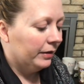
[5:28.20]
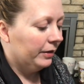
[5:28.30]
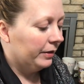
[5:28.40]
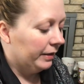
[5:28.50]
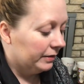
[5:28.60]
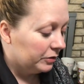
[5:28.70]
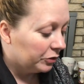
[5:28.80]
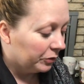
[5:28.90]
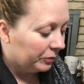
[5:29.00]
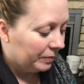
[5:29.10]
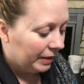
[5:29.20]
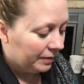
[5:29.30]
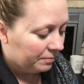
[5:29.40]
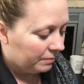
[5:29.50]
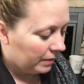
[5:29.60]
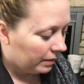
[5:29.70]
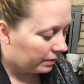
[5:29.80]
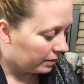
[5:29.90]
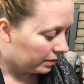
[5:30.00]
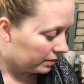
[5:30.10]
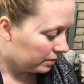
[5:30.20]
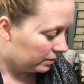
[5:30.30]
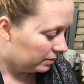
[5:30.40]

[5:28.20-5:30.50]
Alright, so my mother